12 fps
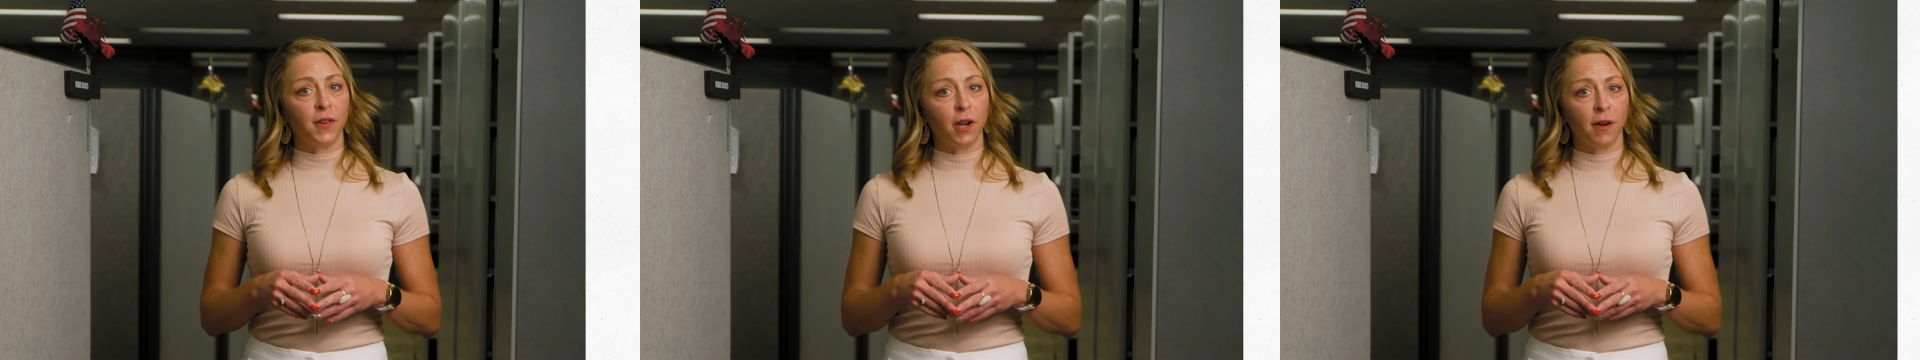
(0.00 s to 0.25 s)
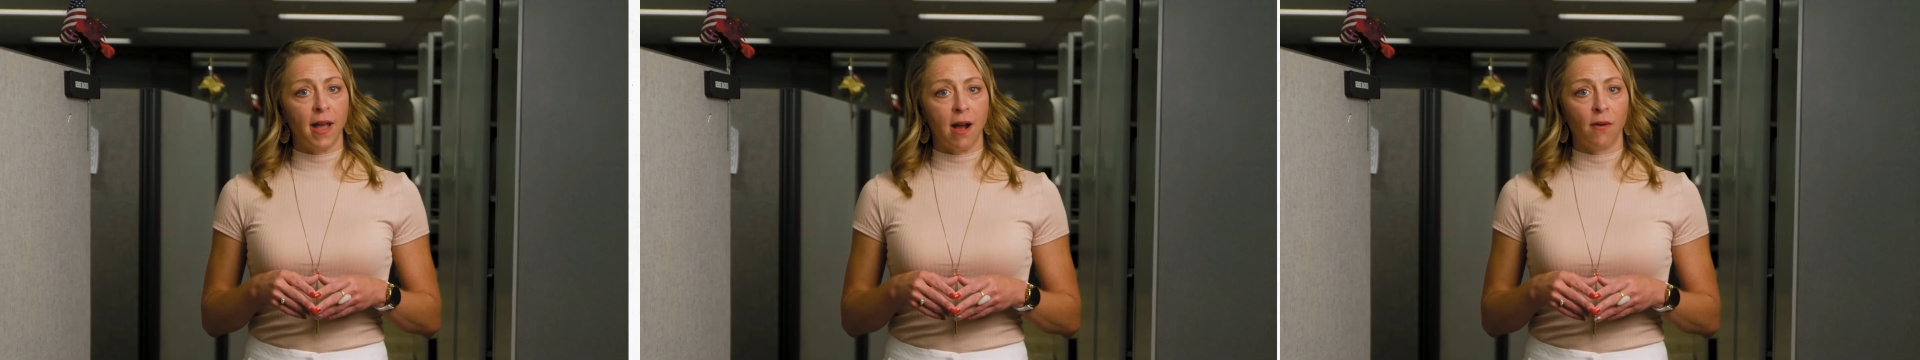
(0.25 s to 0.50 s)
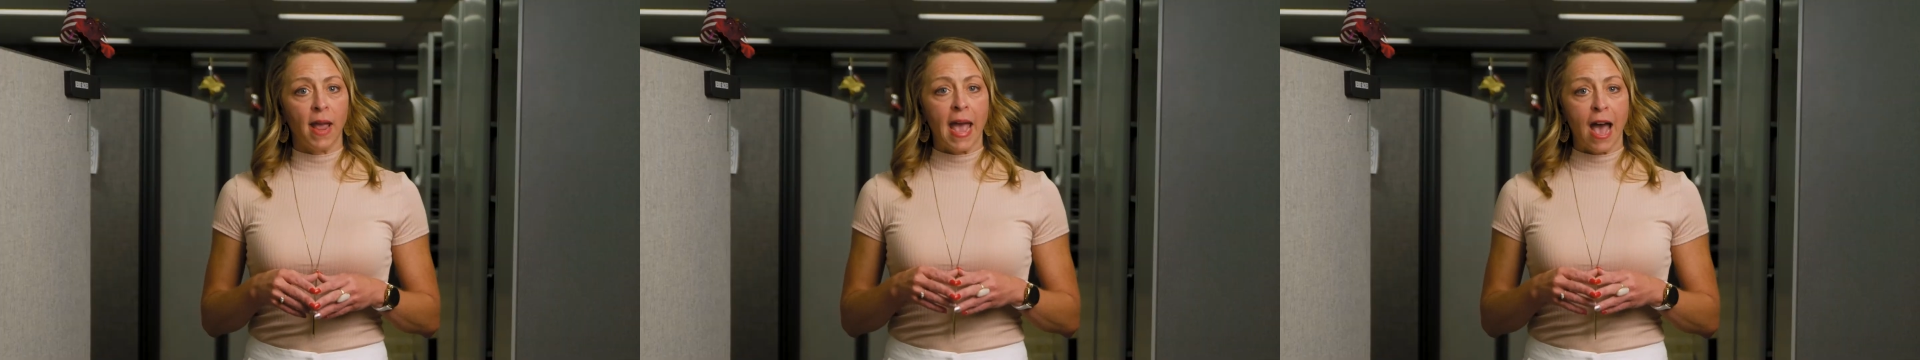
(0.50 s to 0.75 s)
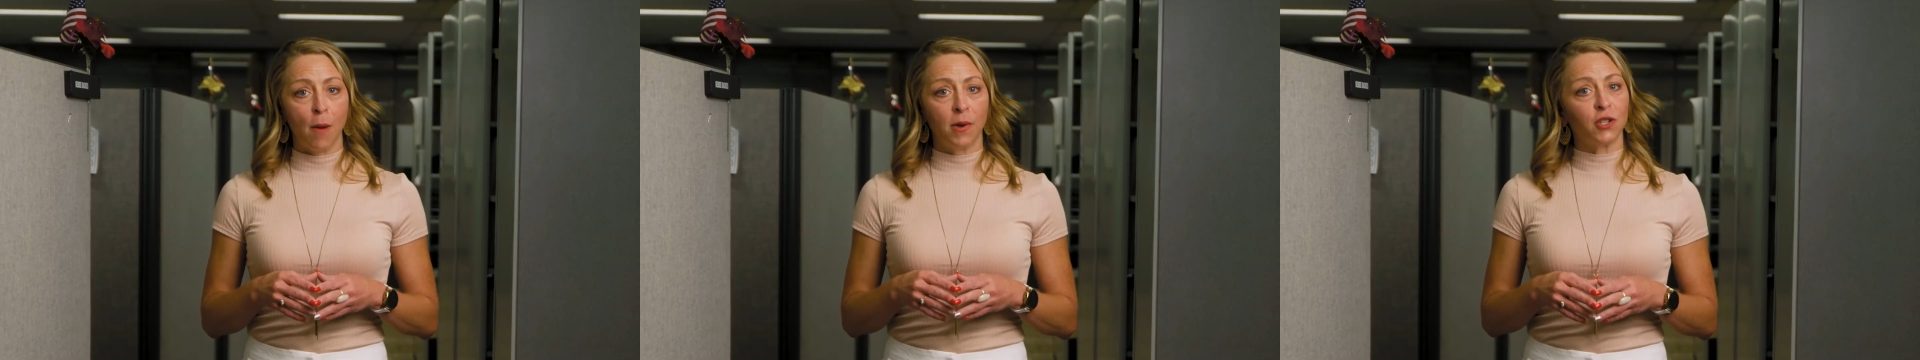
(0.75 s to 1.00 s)
figured out
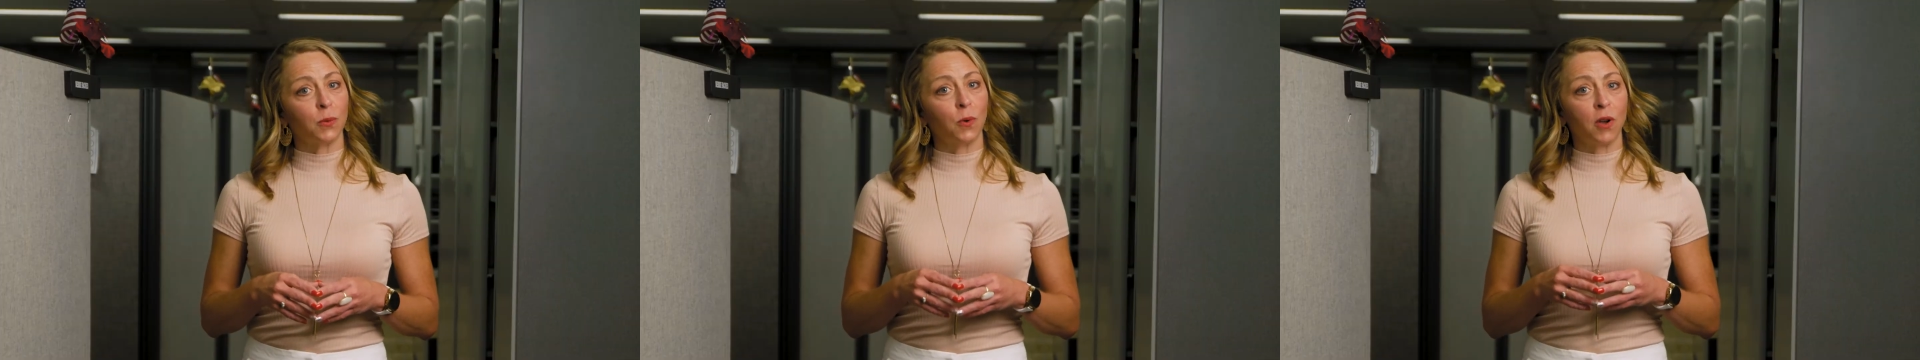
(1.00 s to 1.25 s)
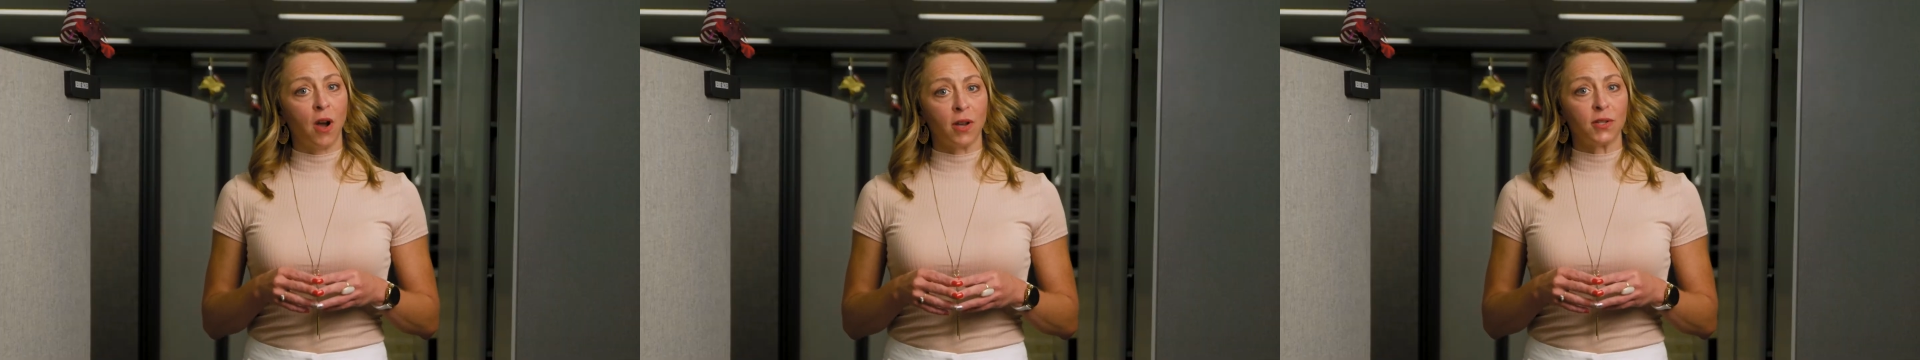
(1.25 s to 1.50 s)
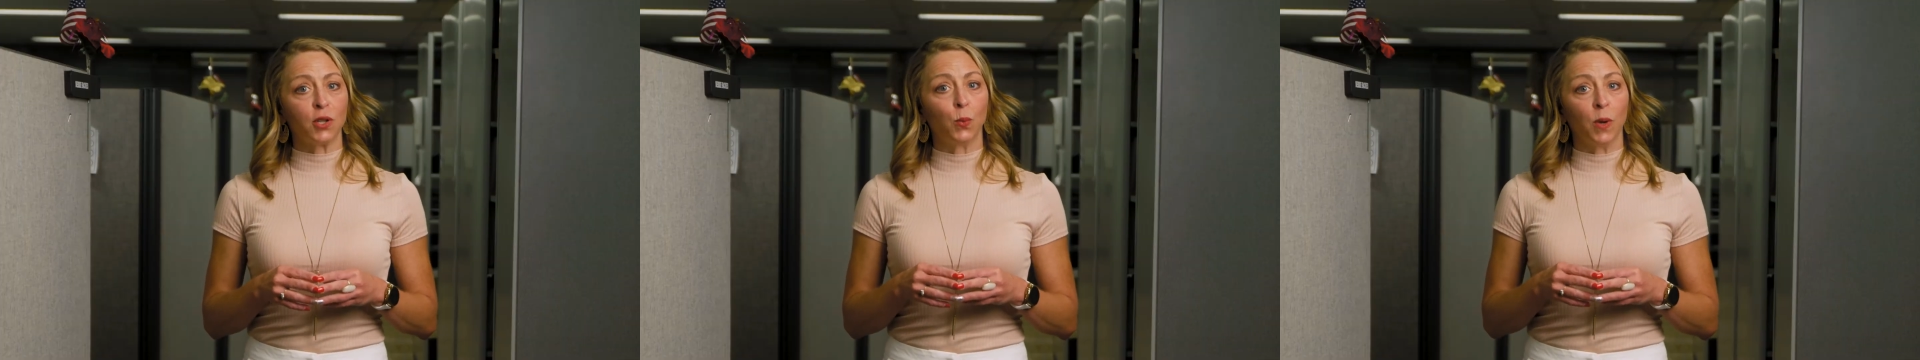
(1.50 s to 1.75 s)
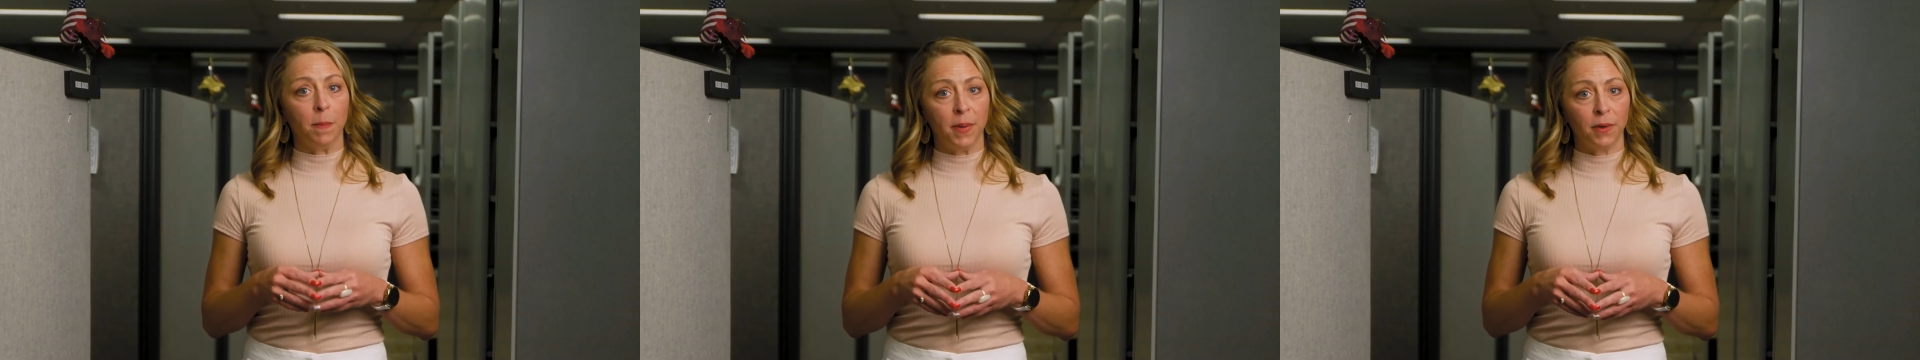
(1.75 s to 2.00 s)
how much it will cost to
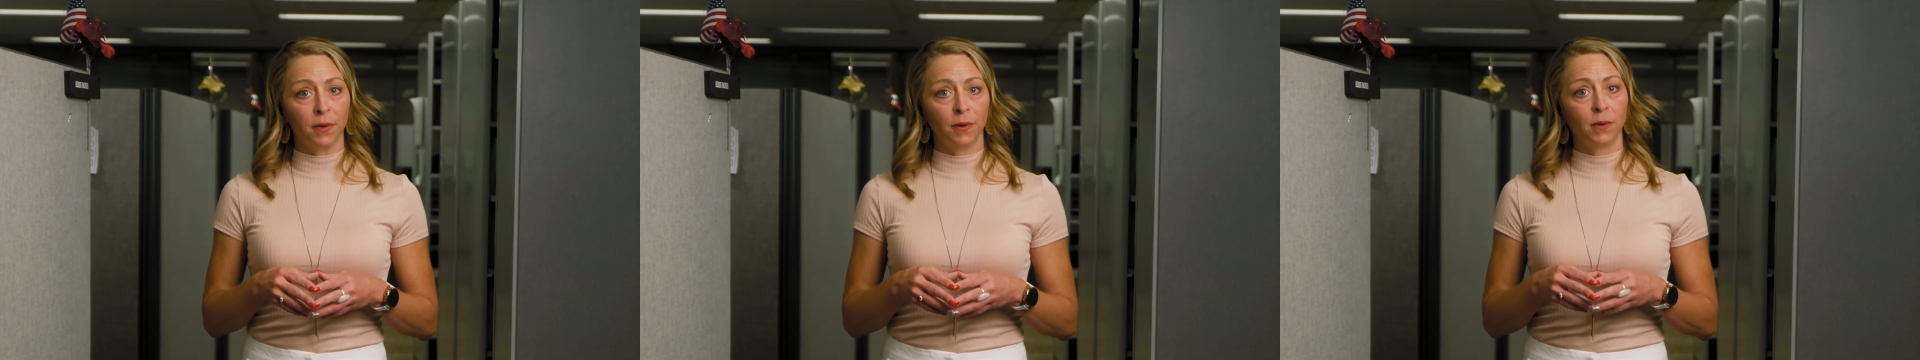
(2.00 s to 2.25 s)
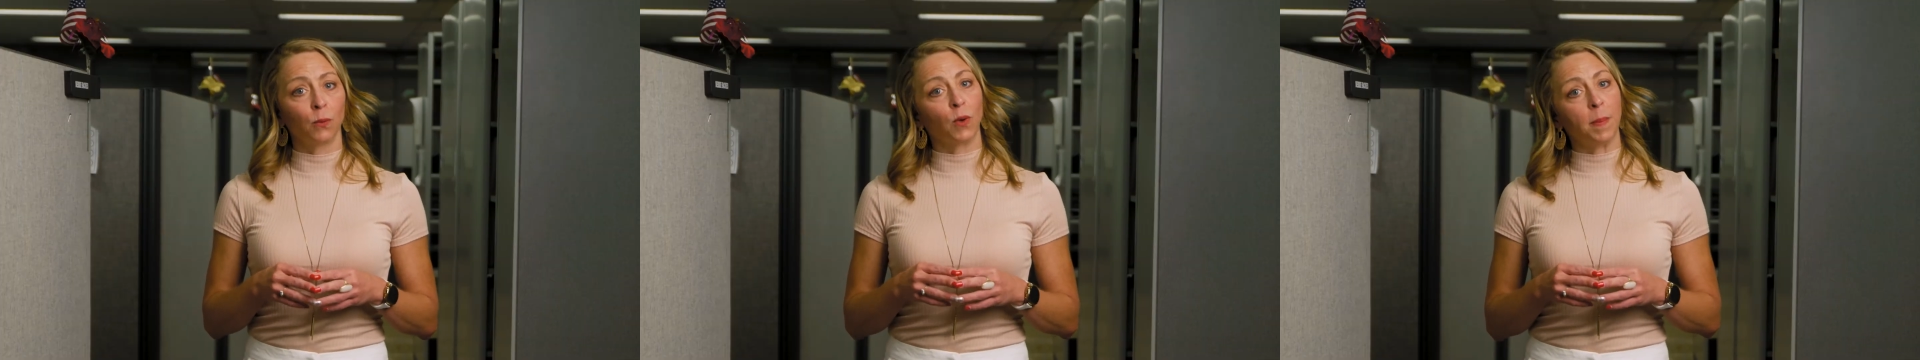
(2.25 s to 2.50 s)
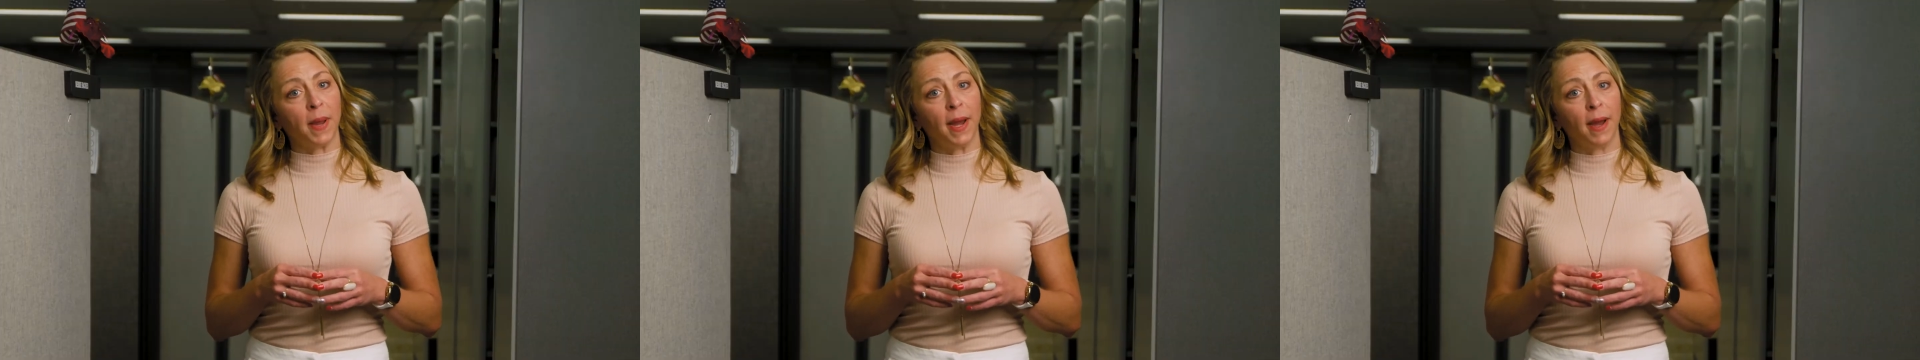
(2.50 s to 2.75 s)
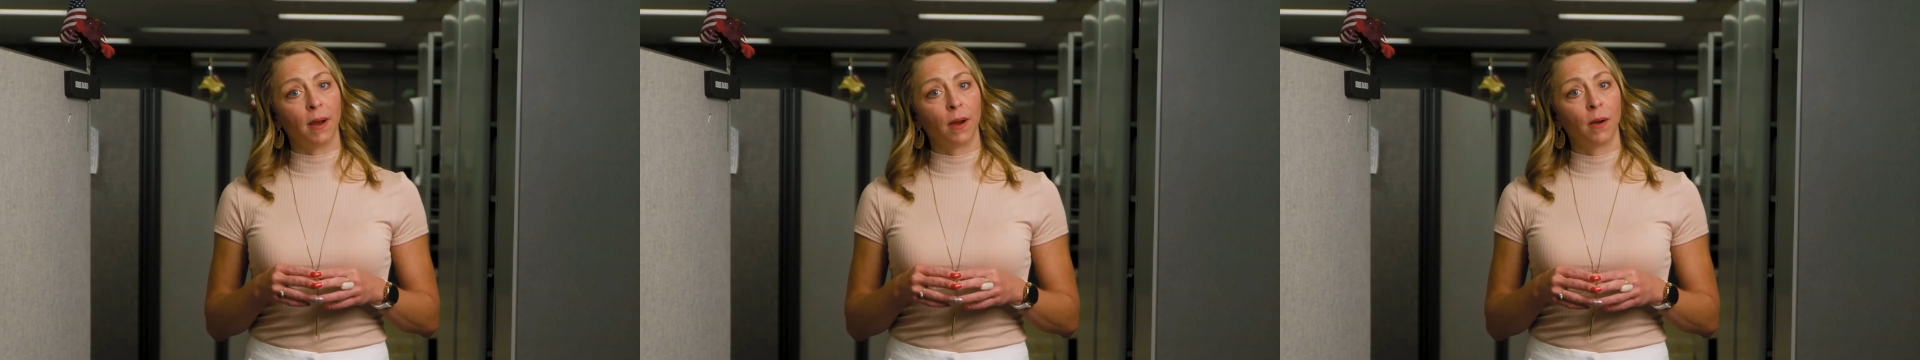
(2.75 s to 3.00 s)
rebuild,
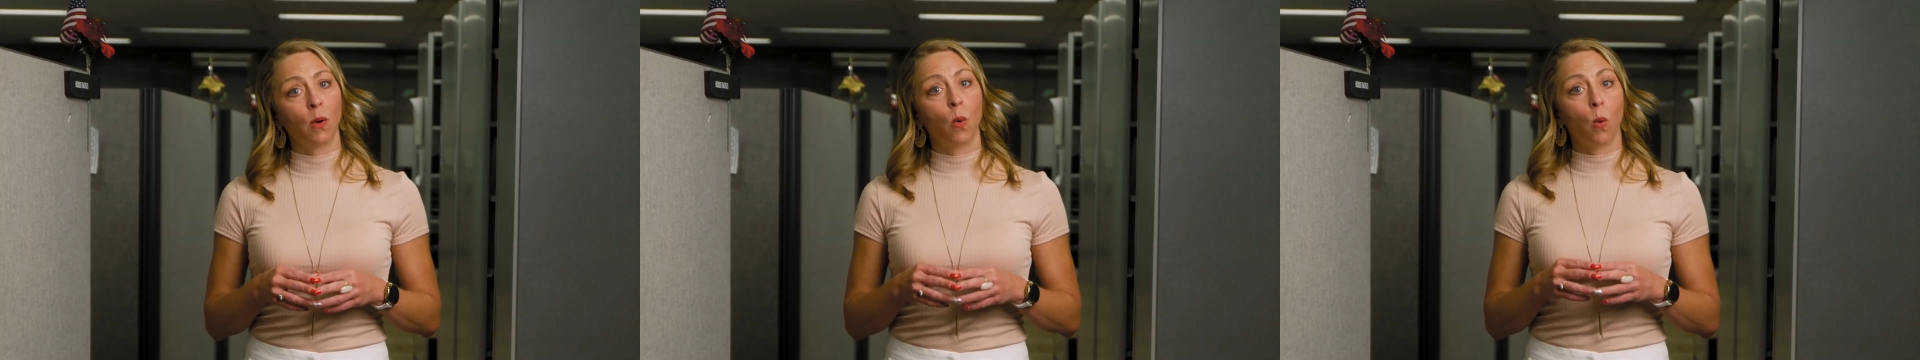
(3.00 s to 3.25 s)
repair,